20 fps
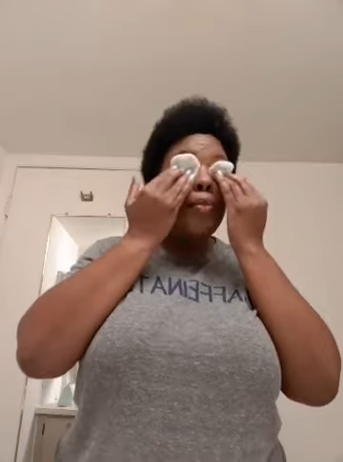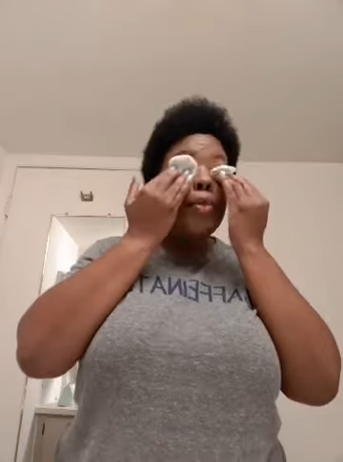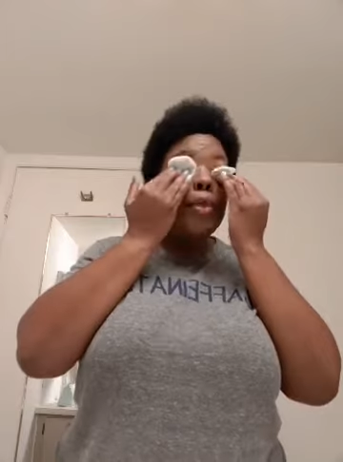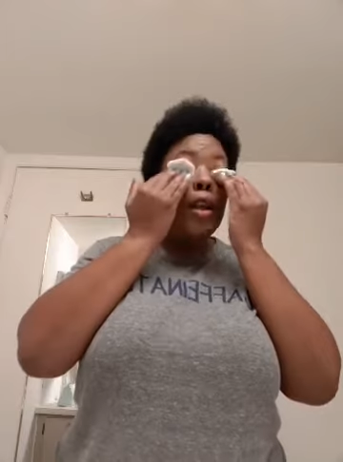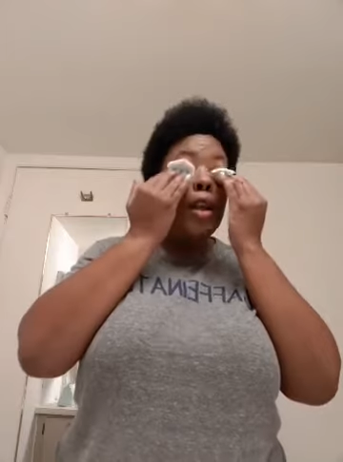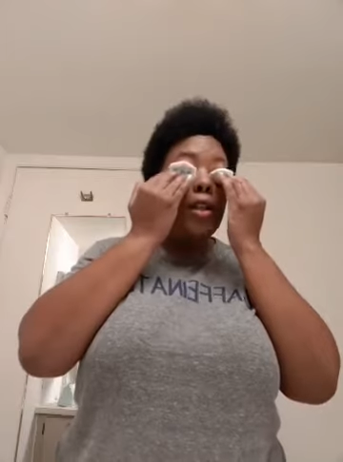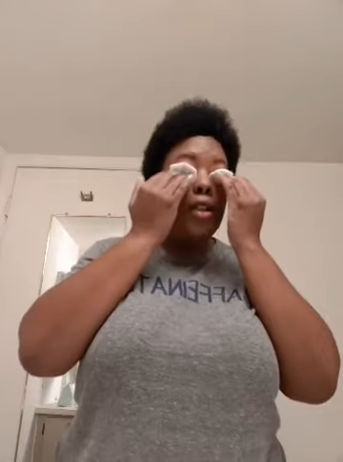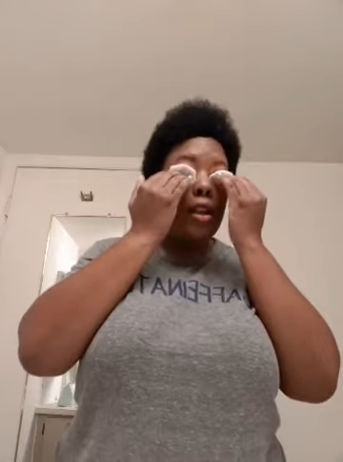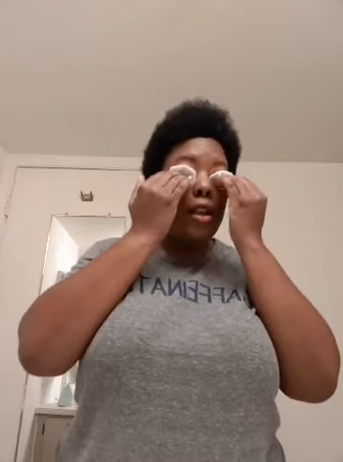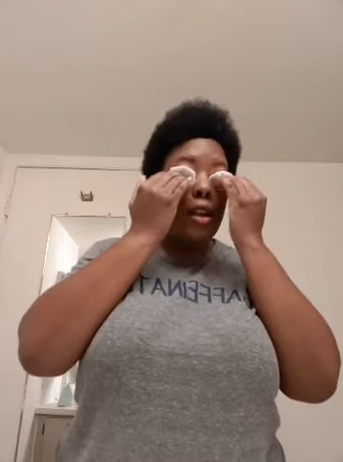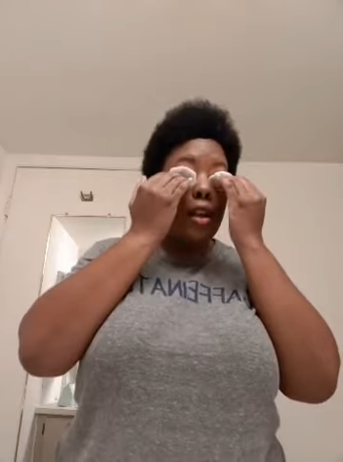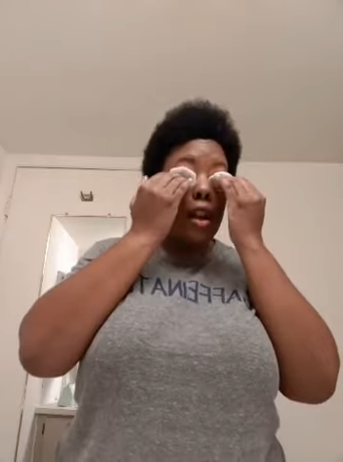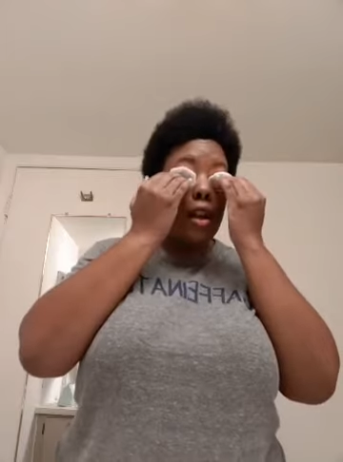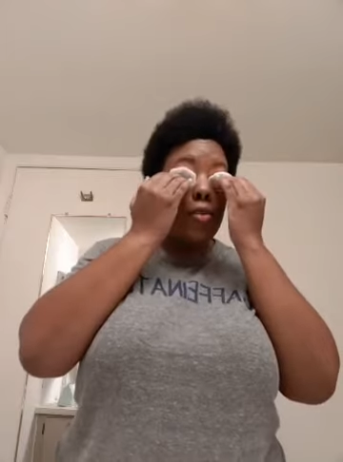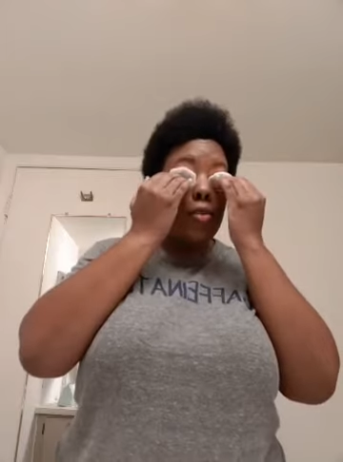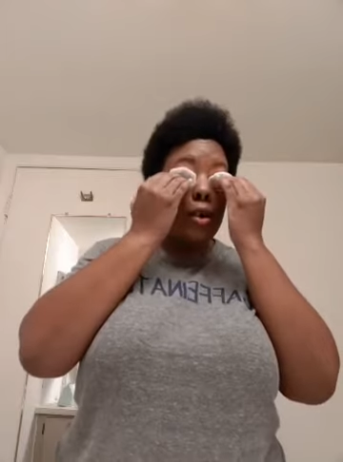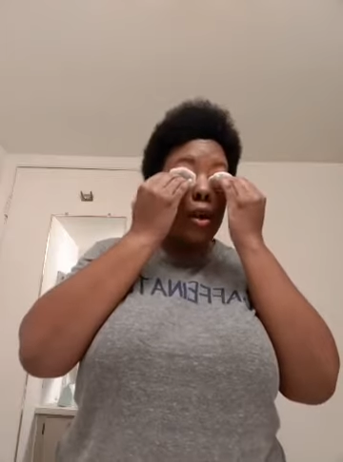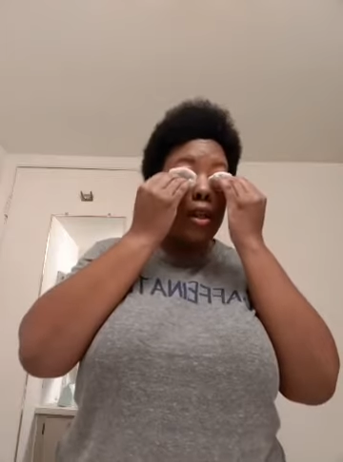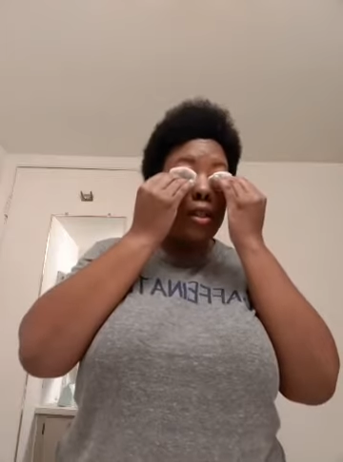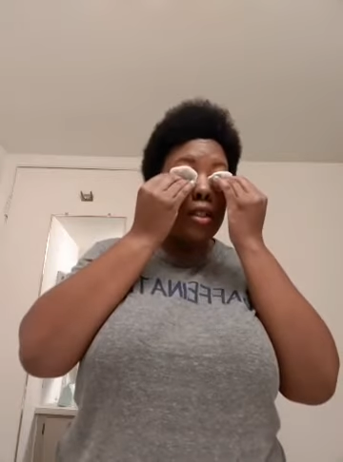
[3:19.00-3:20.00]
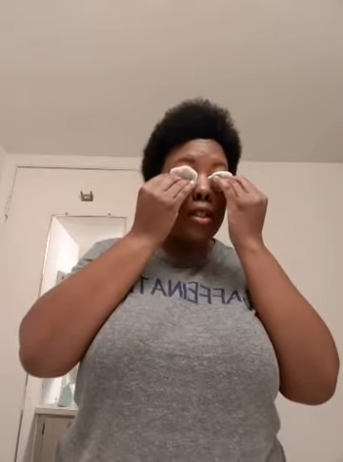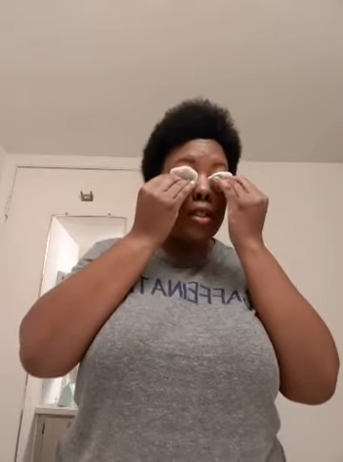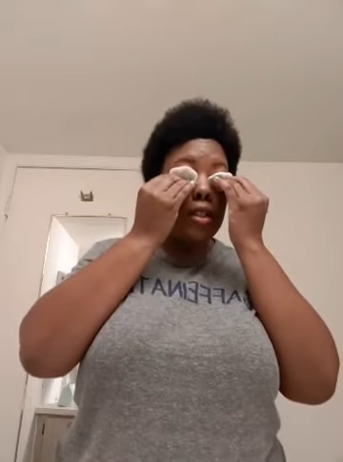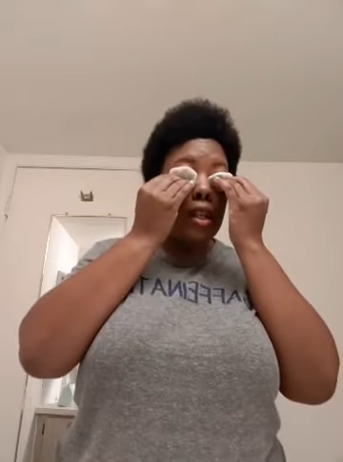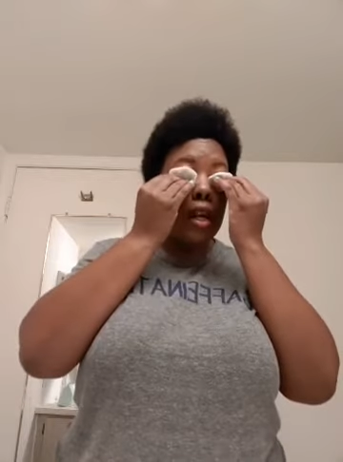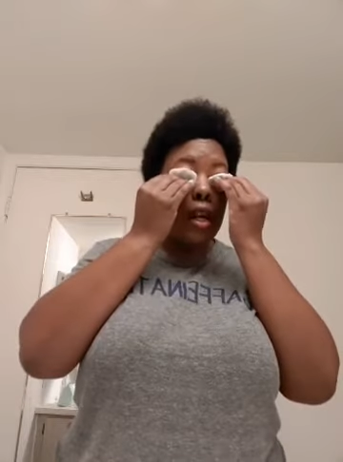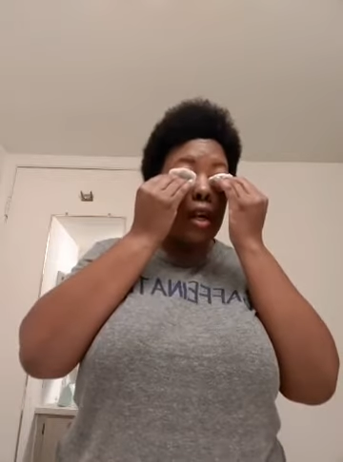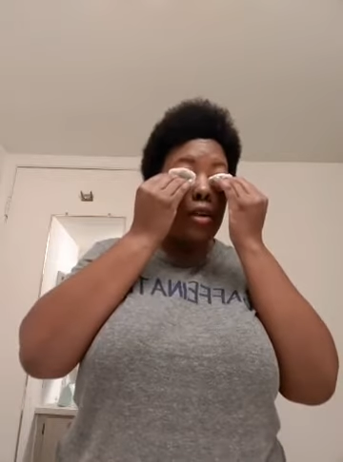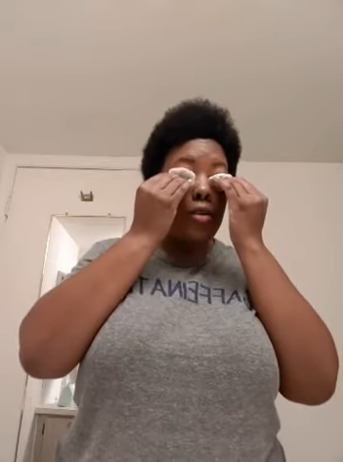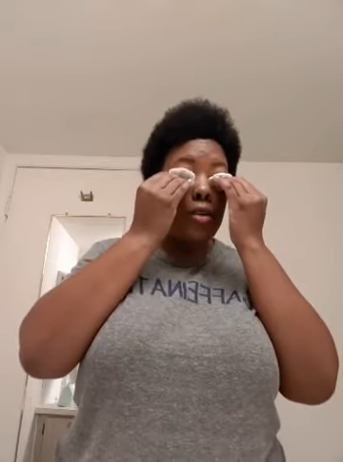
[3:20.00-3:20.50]
And then I press
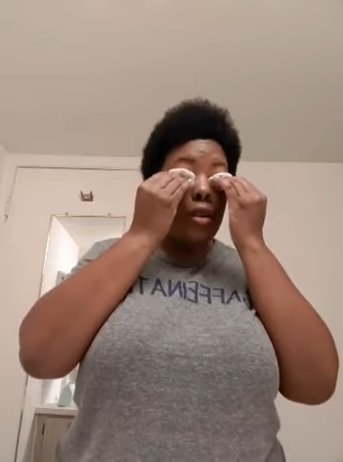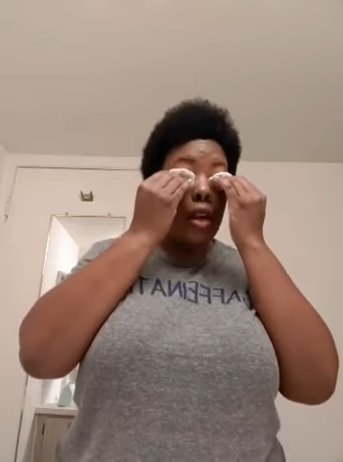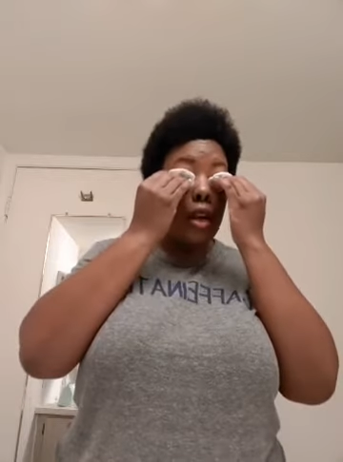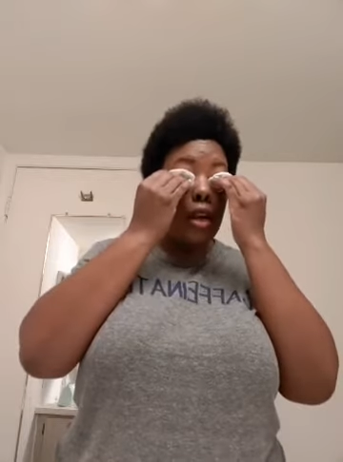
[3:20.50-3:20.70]
down